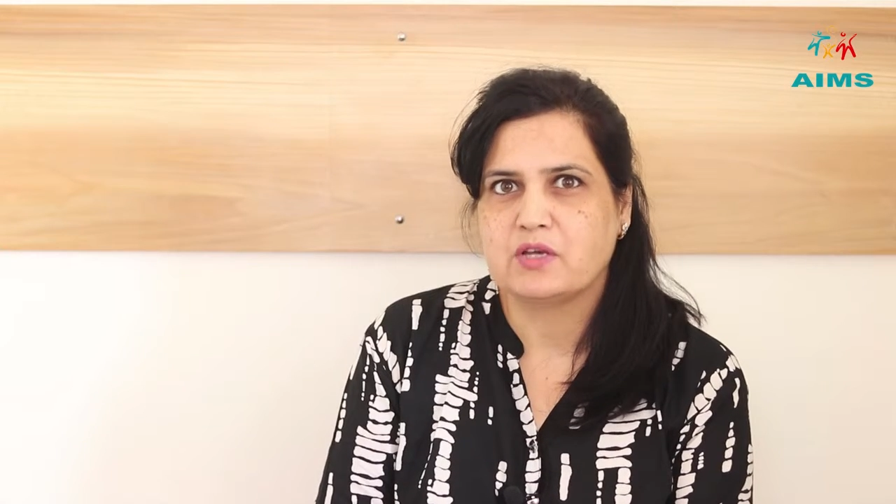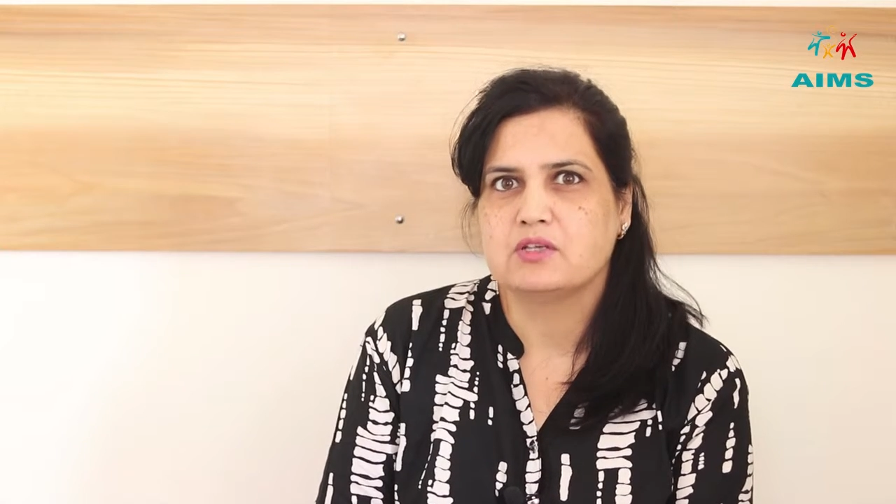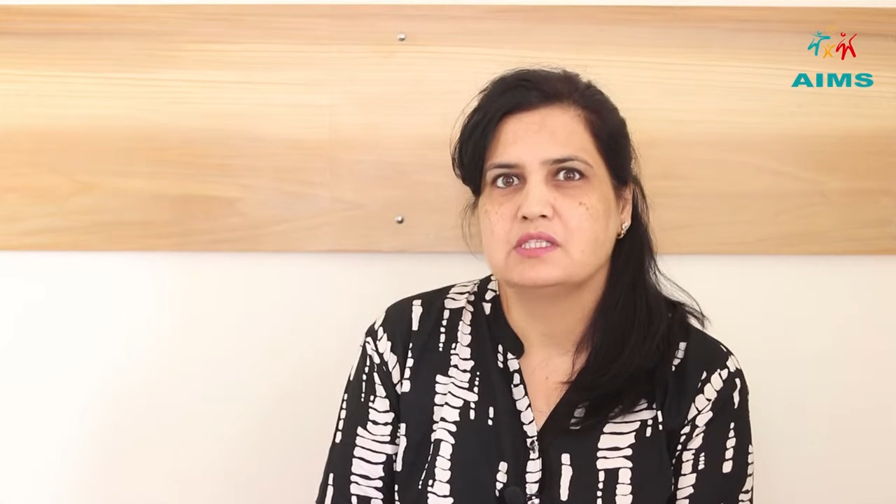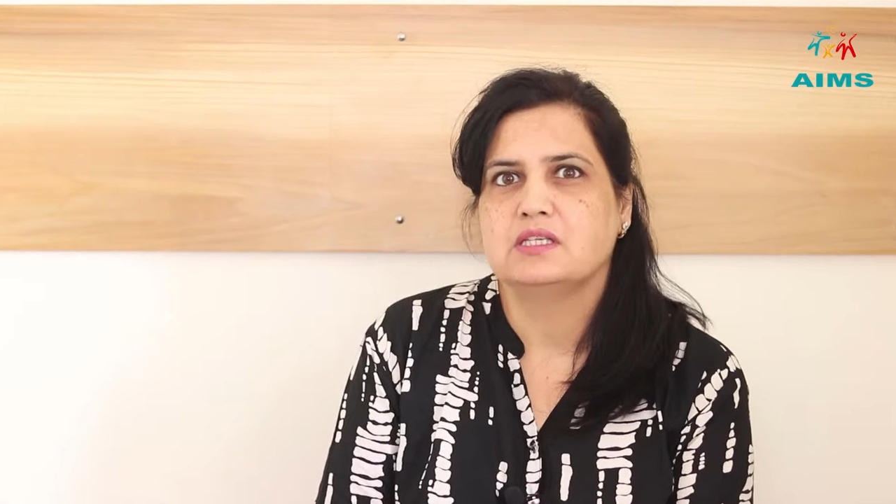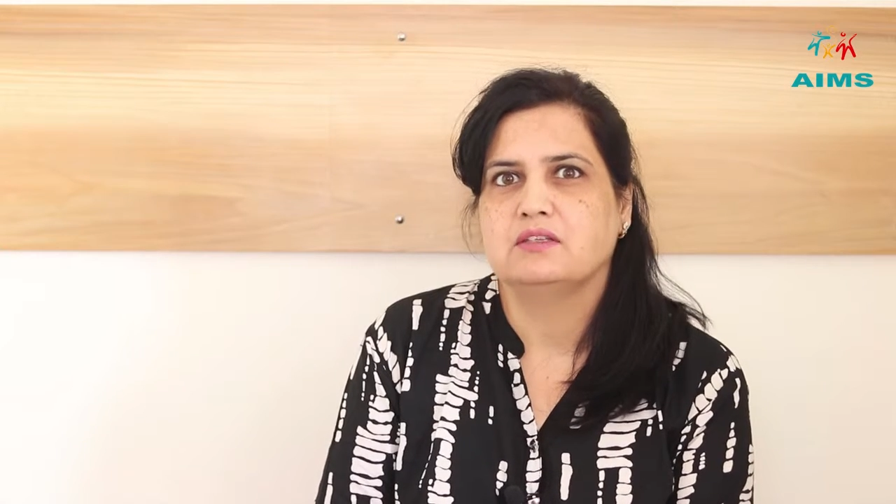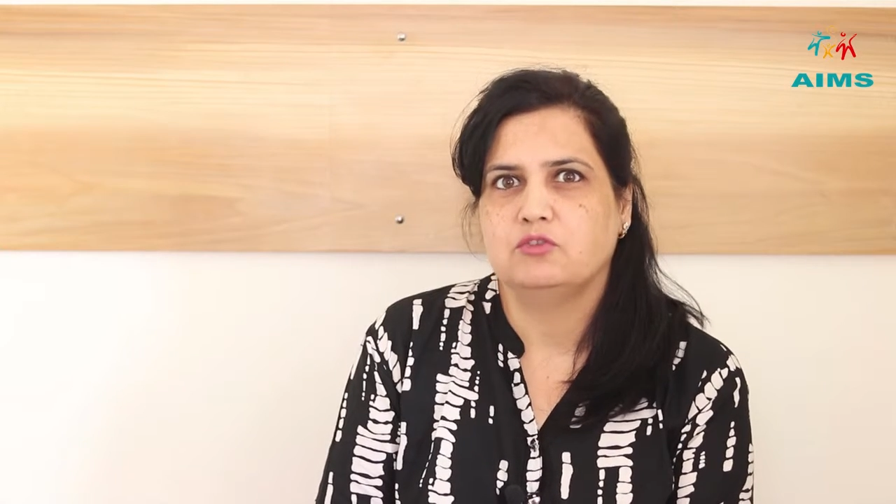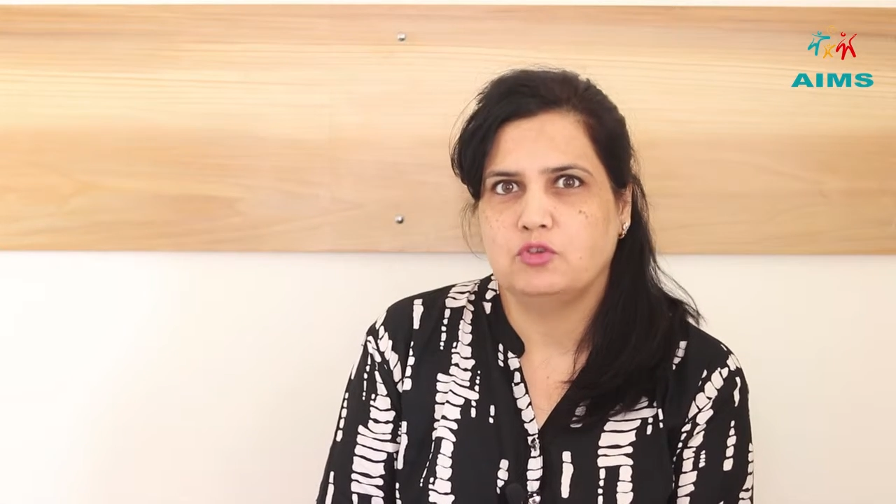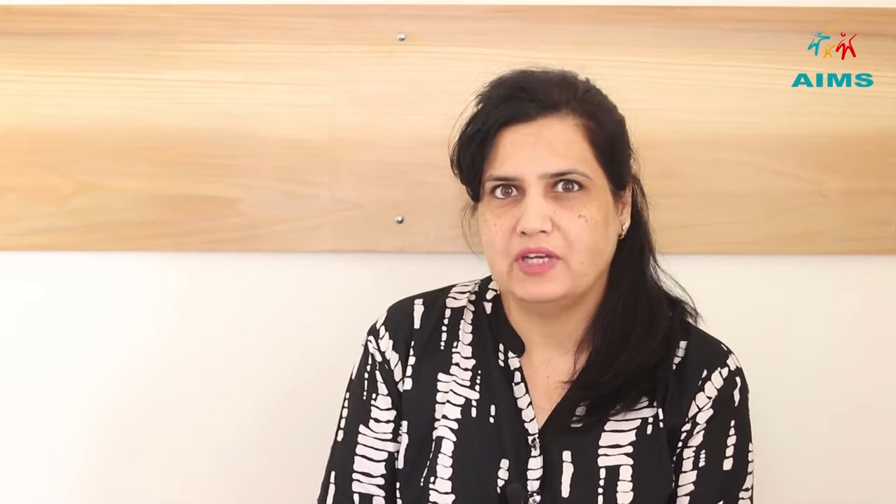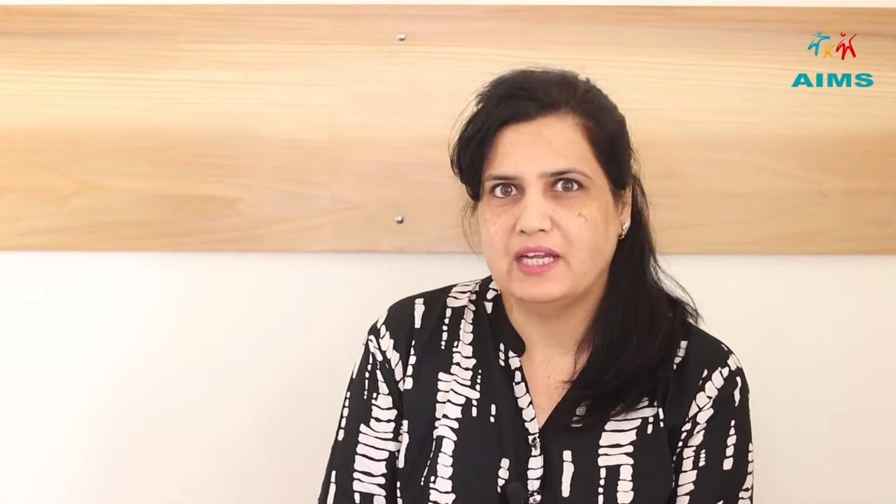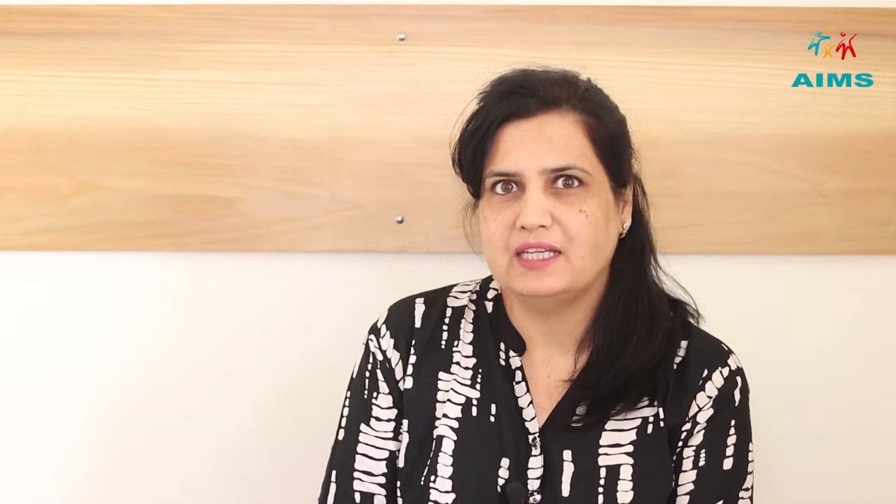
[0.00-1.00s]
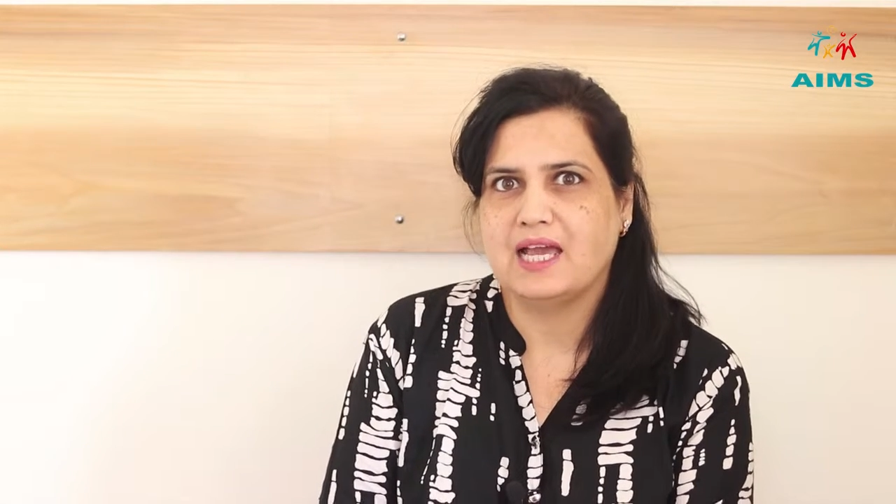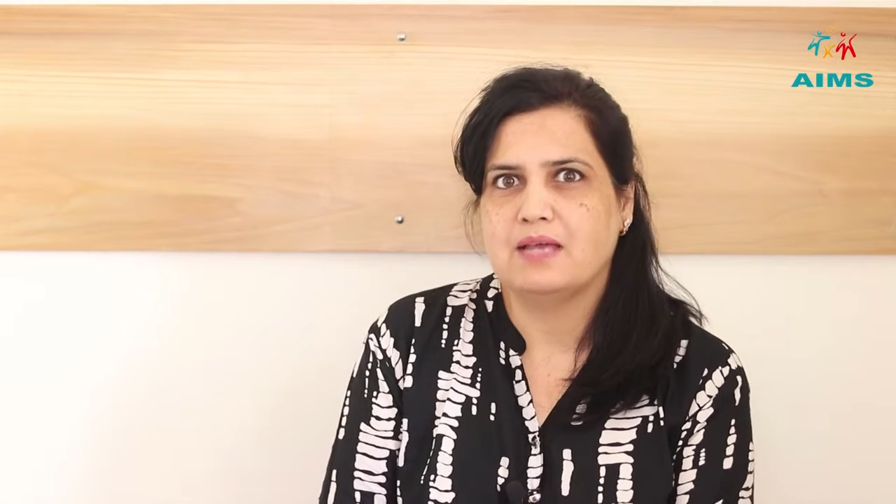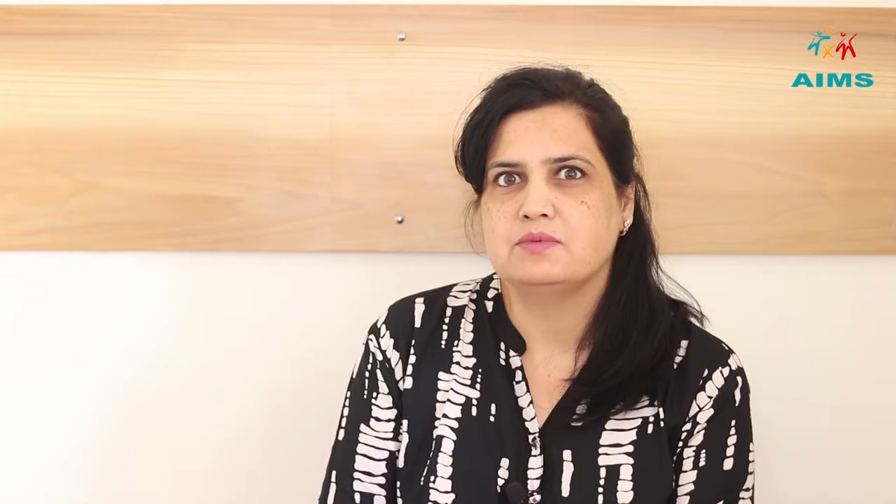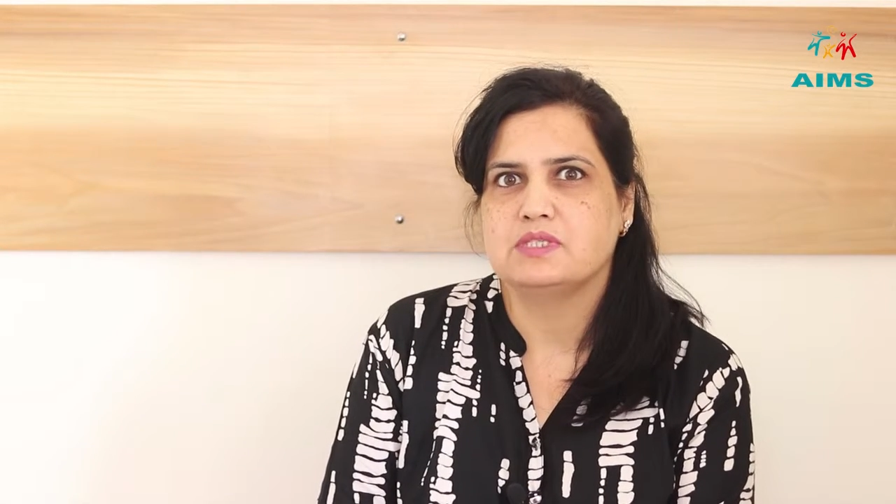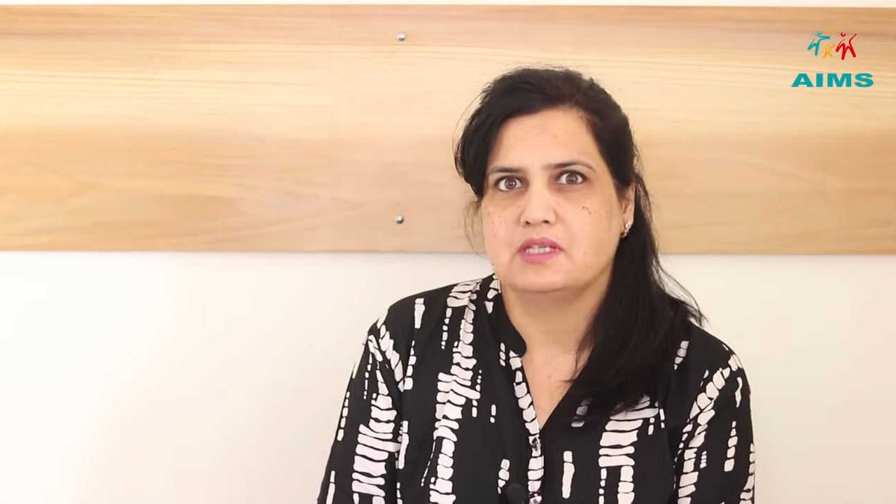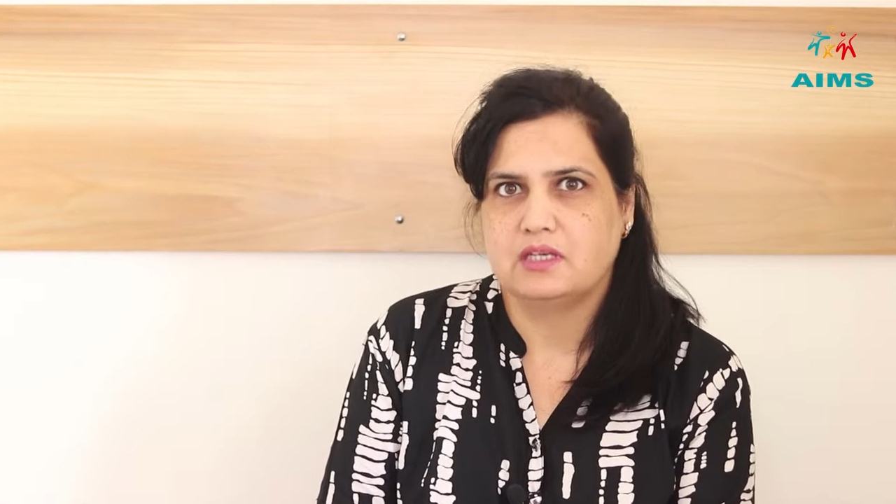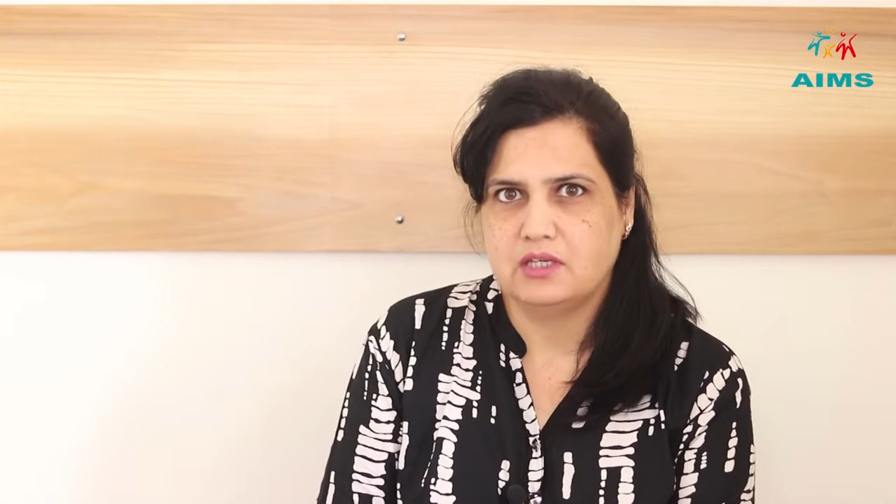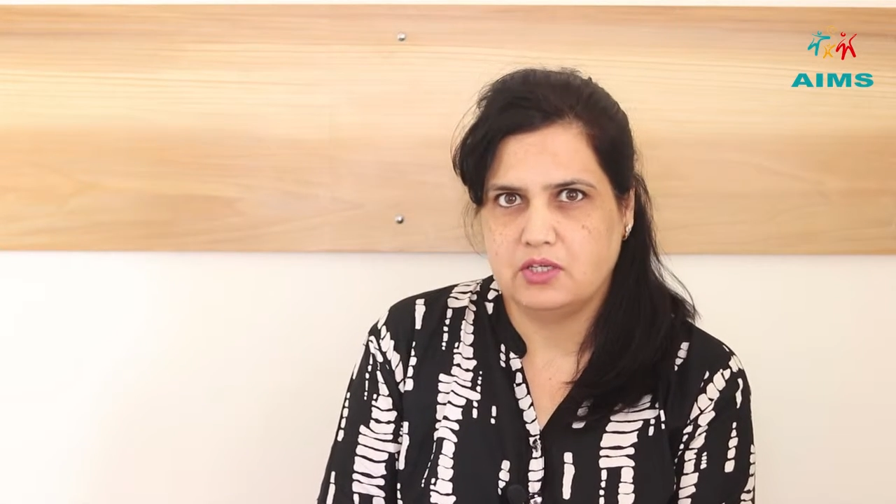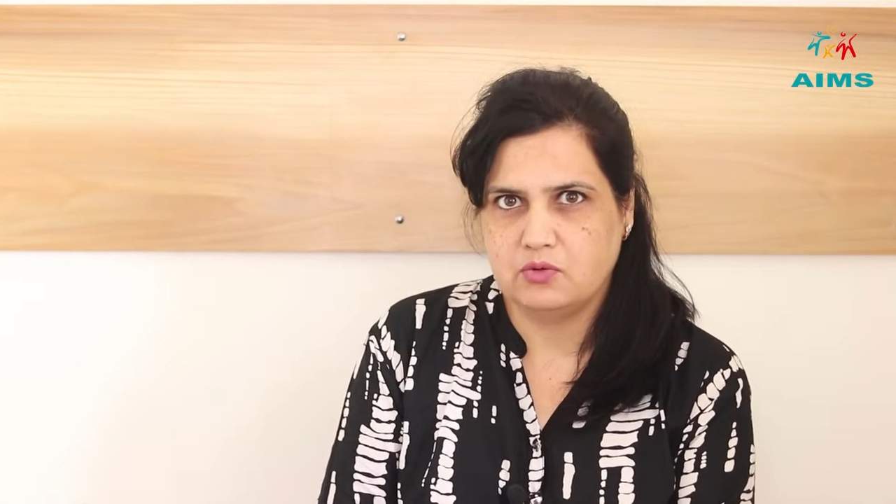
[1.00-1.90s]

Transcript: because three times